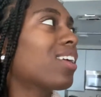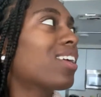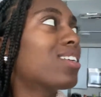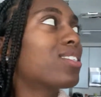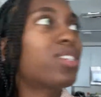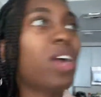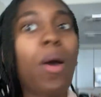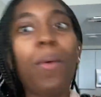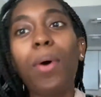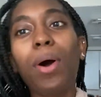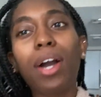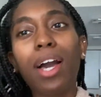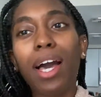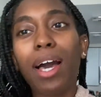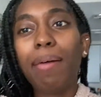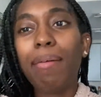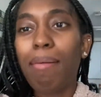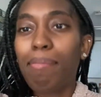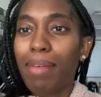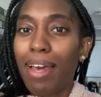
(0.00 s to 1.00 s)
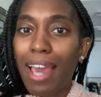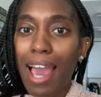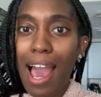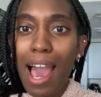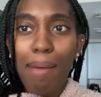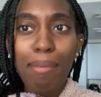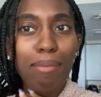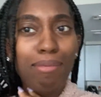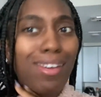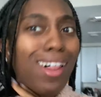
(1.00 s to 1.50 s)
So I woke up, I'm like,
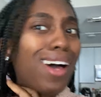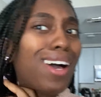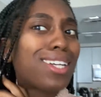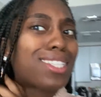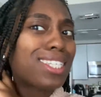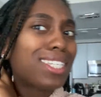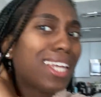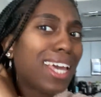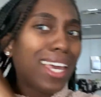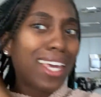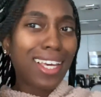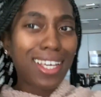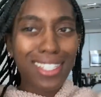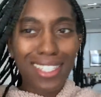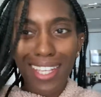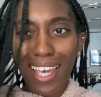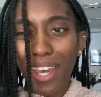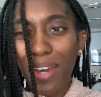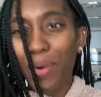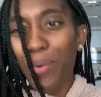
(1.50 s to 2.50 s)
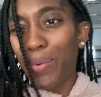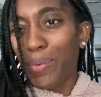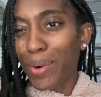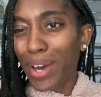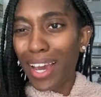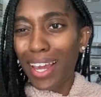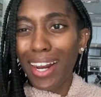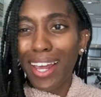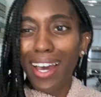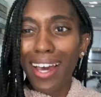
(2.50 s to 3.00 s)
I'm a vlog today, cause like,
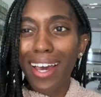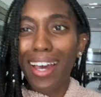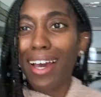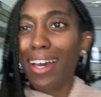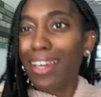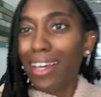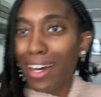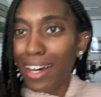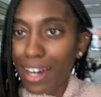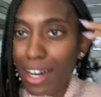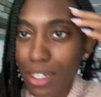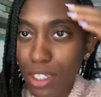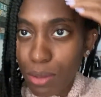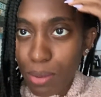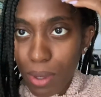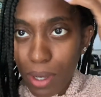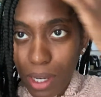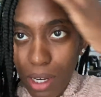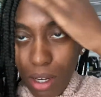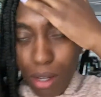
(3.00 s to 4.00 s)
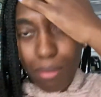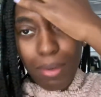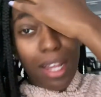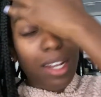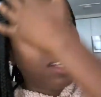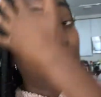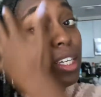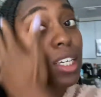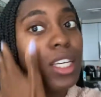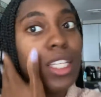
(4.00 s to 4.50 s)
why not, y'all? I just woke up, not
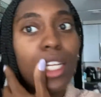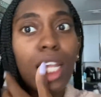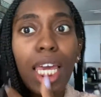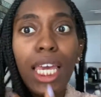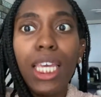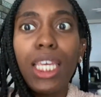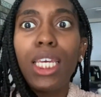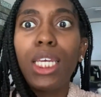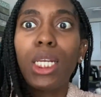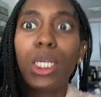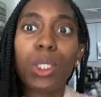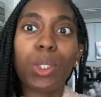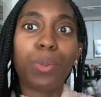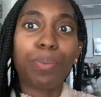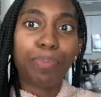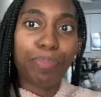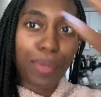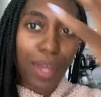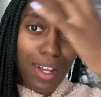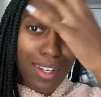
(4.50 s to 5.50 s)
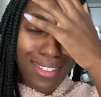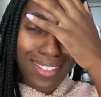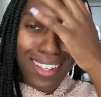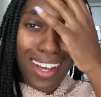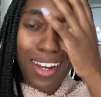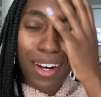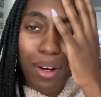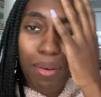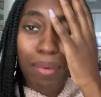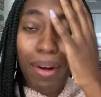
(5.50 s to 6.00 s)
looking like, you know, I'm
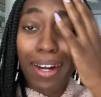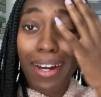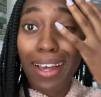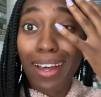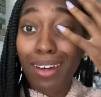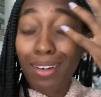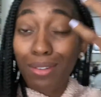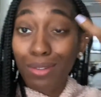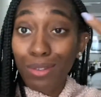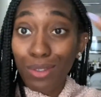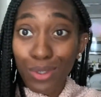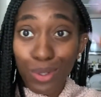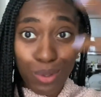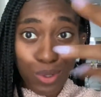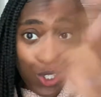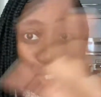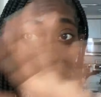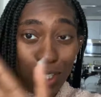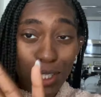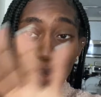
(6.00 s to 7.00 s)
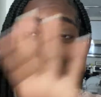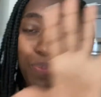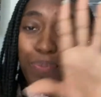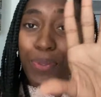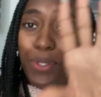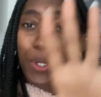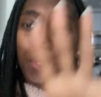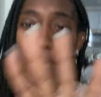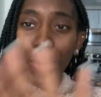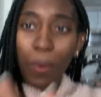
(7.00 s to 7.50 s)
dolled up right now, so just, you
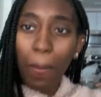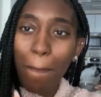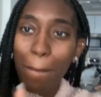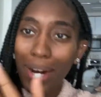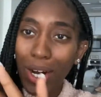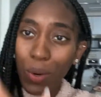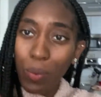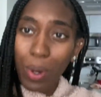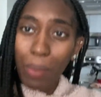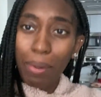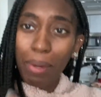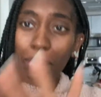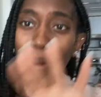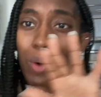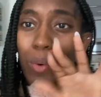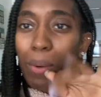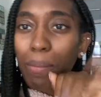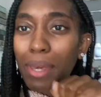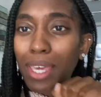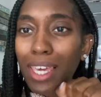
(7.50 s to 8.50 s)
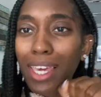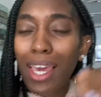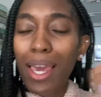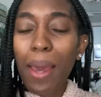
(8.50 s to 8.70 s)
know, bear with me, bear with me.